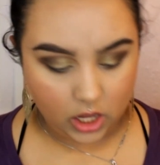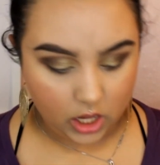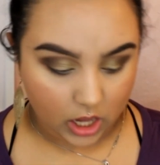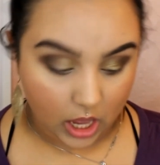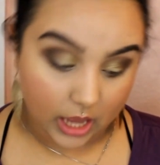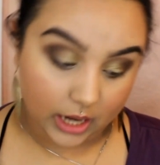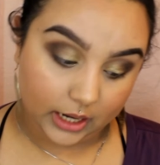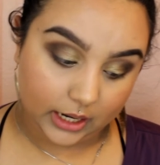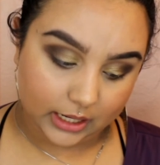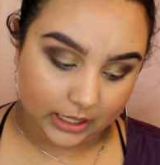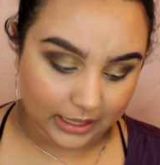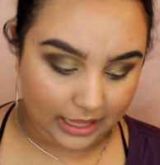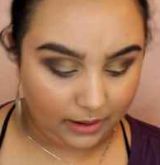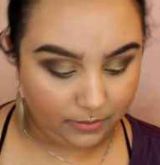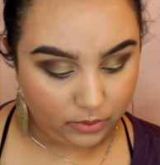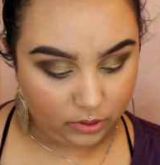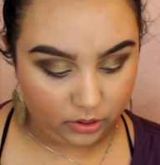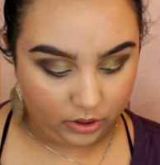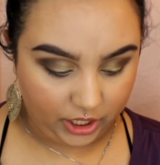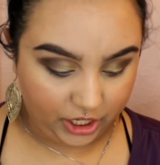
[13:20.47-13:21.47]
in
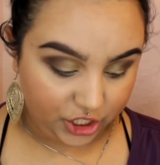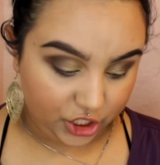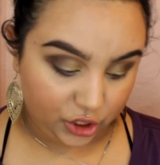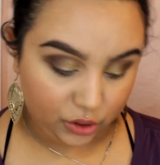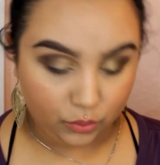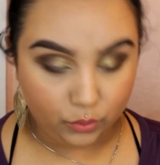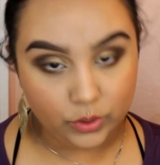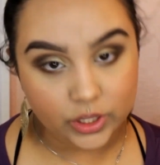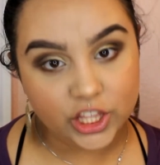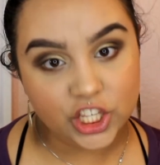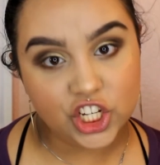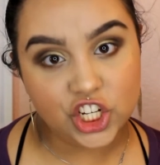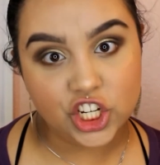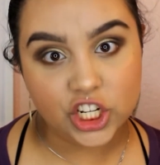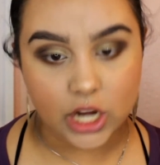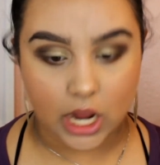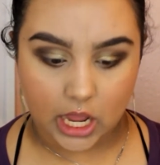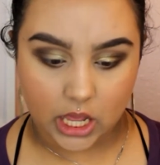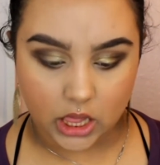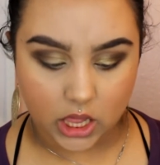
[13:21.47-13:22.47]
collaboration with
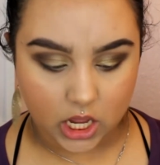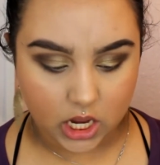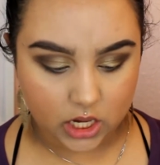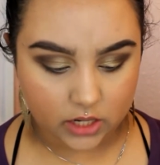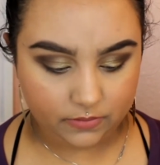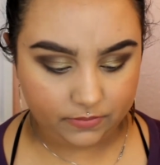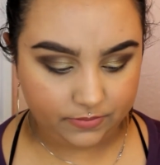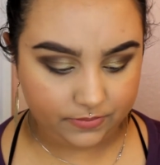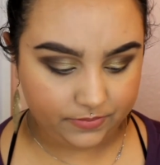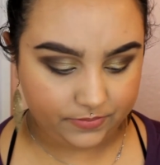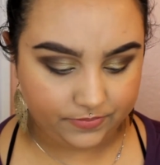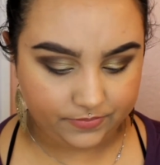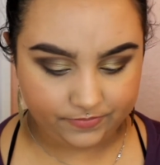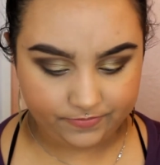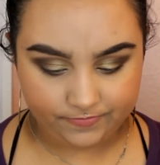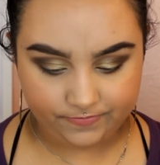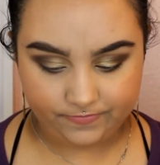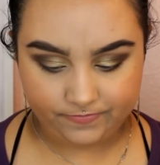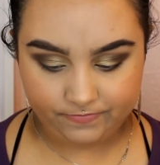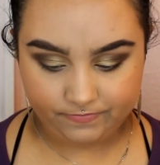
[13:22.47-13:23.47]
Shayla.
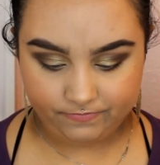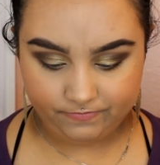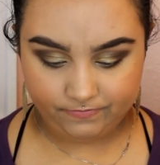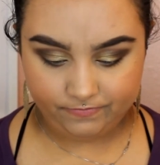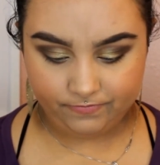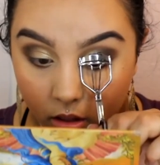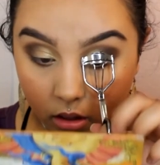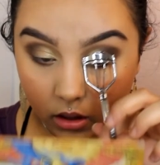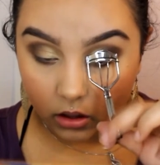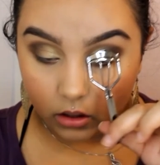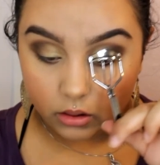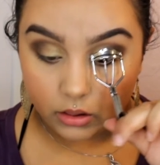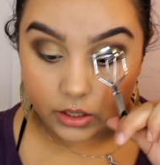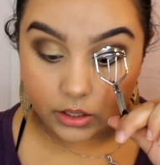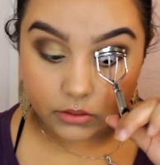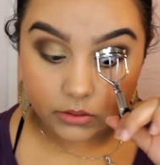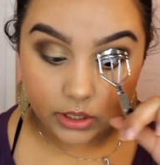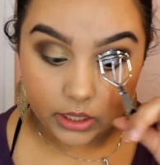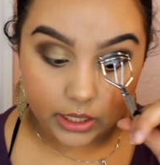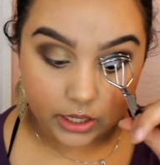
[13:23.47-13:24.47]
This
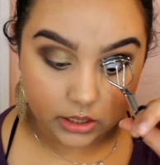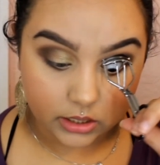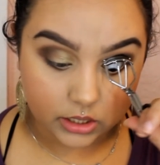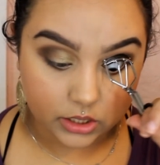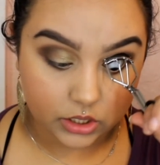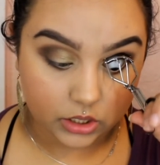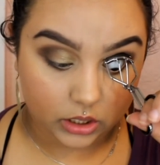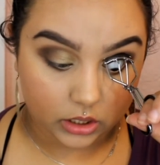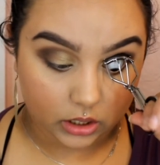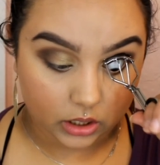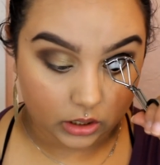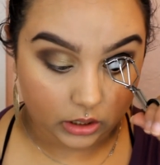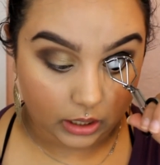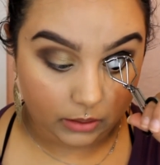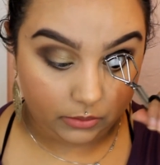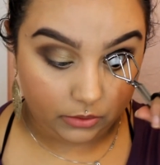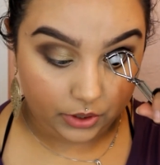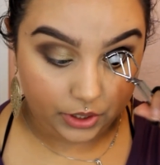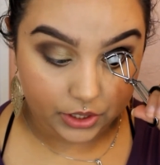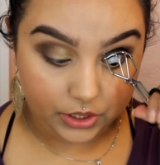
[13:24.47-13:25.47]
really is such a good
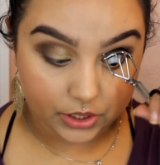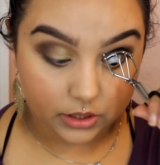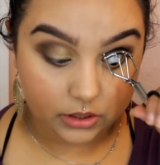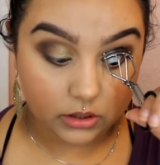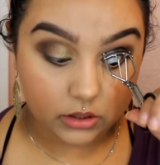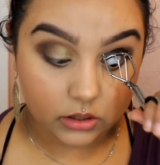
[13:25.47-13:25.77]
collaboration.